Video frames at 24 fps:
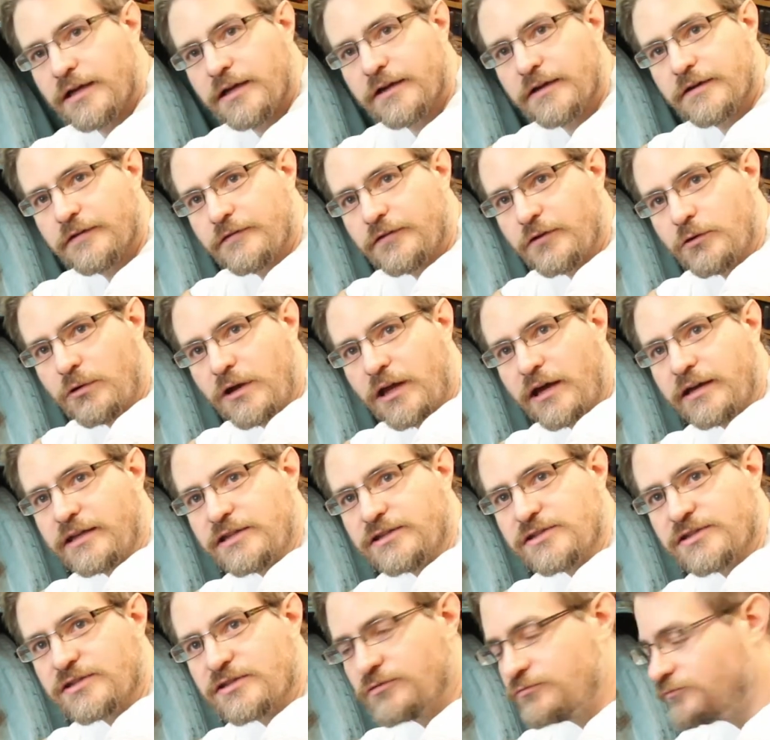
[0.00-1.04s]
fuel
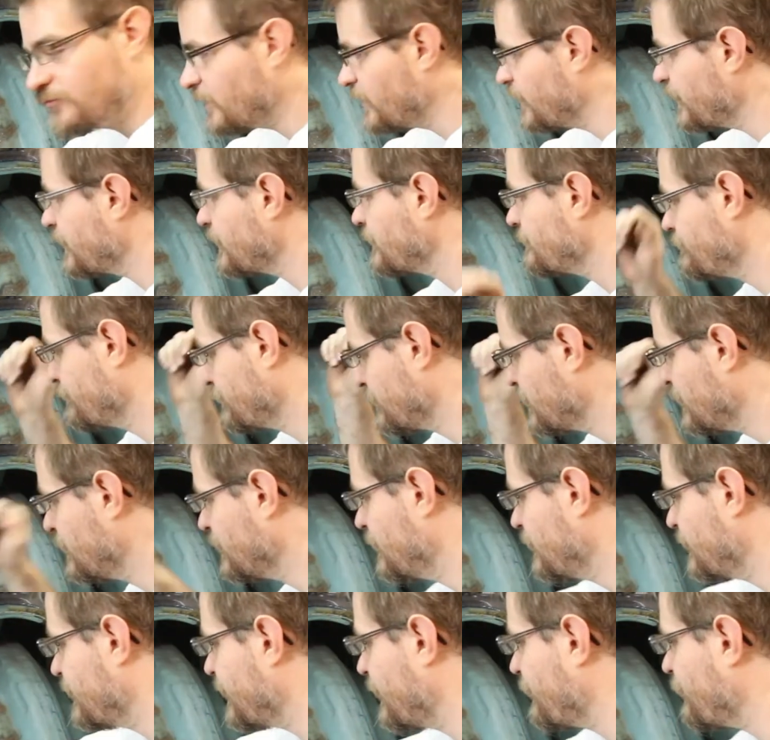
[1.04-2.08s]
lines running
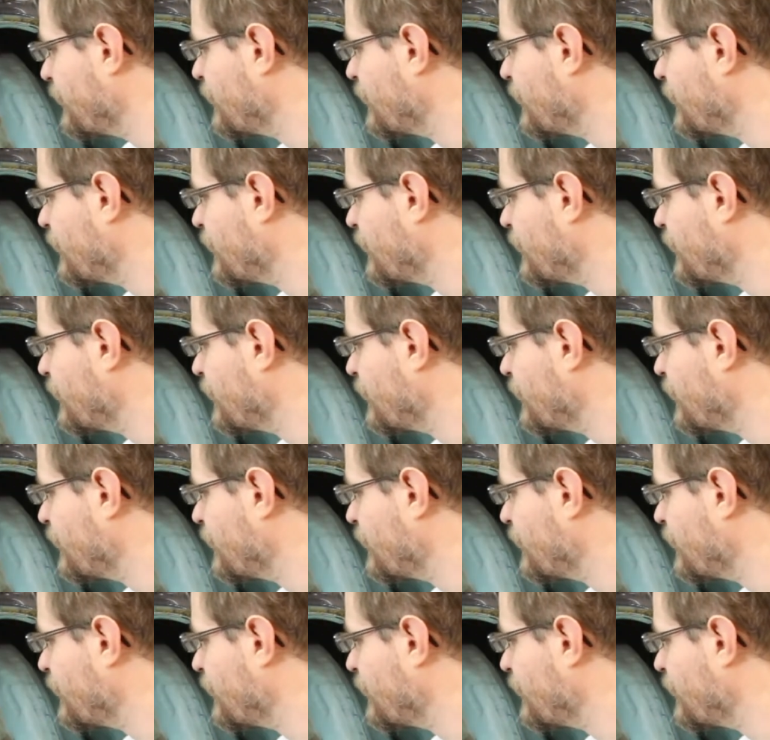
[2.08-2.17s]
down the